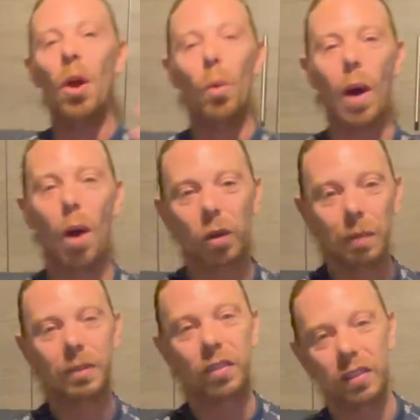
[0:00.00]

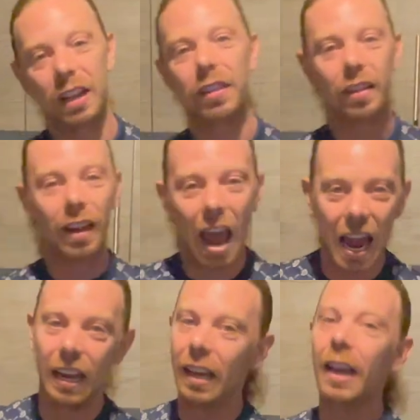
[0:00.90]
Welcome to season 8.